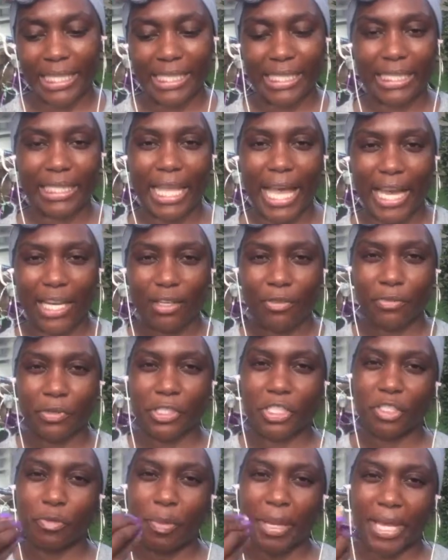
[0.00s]
lack of
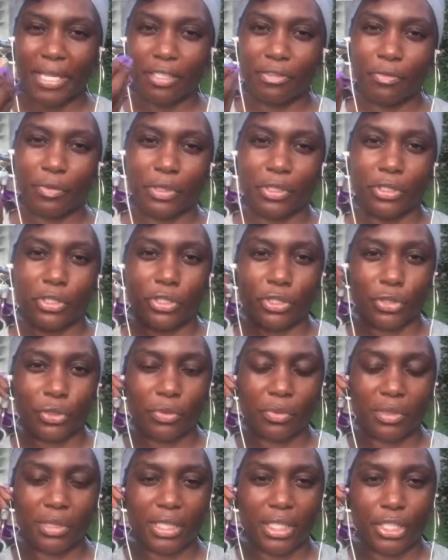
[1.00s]
respect for the
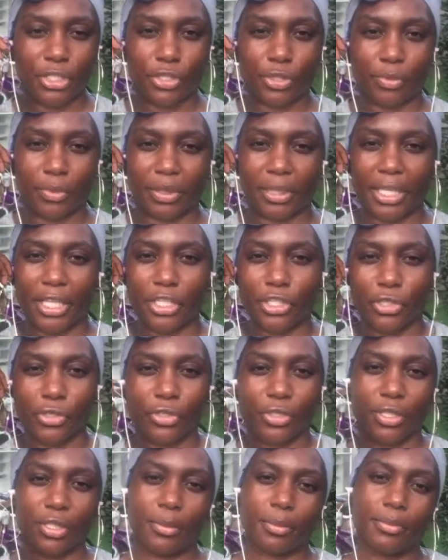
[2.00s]
student-teacher
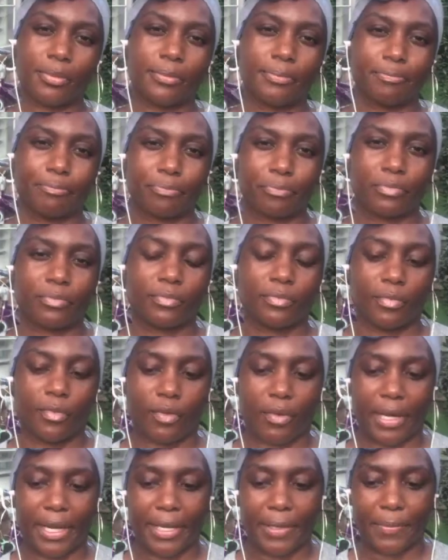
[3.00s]
relationship,
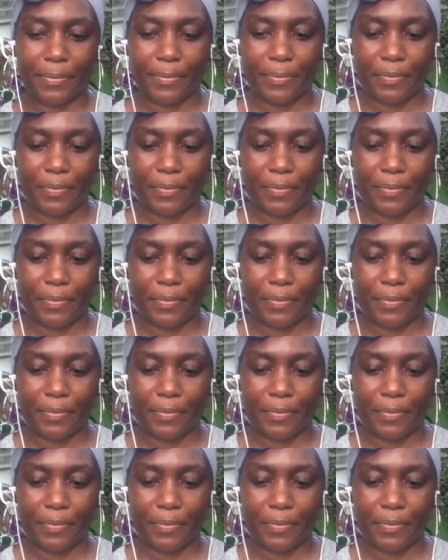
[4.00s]
right?